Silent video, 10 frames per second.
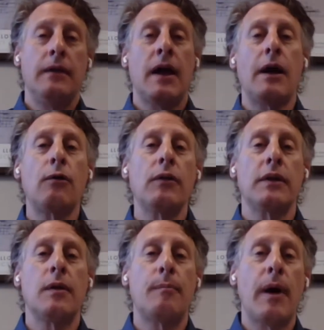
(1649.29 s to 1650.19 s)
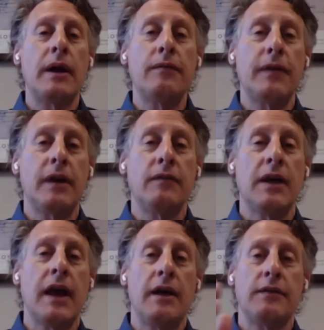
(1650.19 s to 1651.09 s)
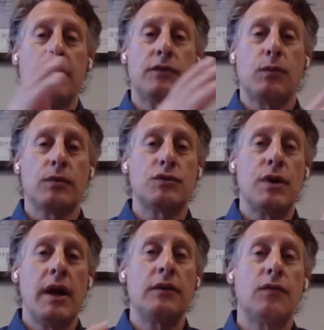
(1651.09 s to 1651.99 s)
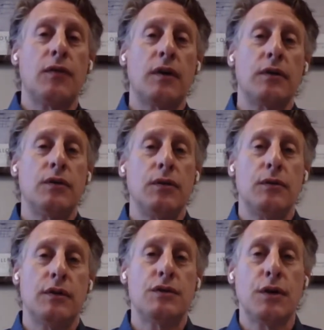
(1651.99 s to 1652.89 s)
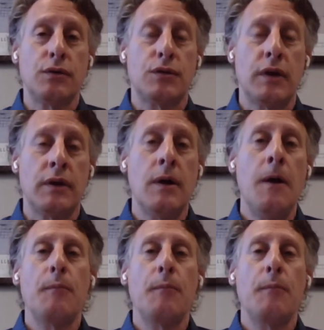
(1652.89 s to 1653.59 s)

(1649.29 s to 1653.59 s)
not only the benefit of the assets will transfer to the children,